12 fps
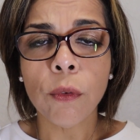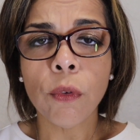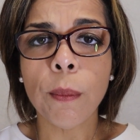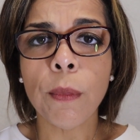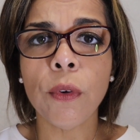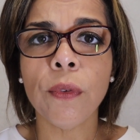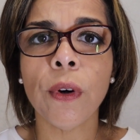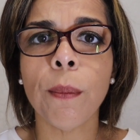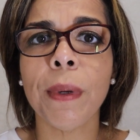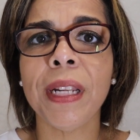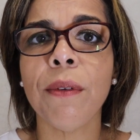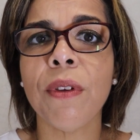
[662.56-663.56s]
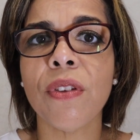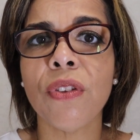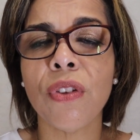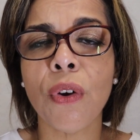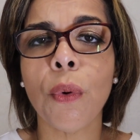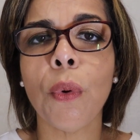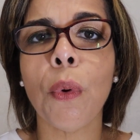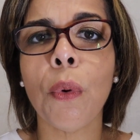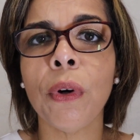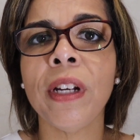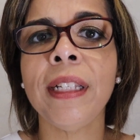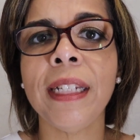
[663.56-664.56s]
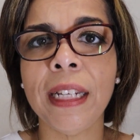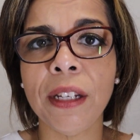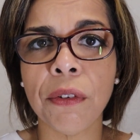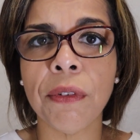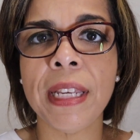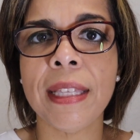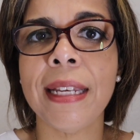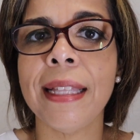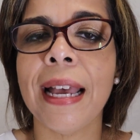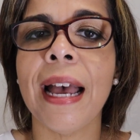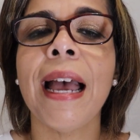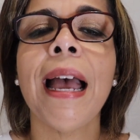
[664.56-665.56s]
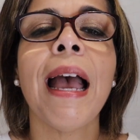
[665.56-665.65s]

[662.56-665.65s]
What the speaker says: remover, but it was so oily and greasy that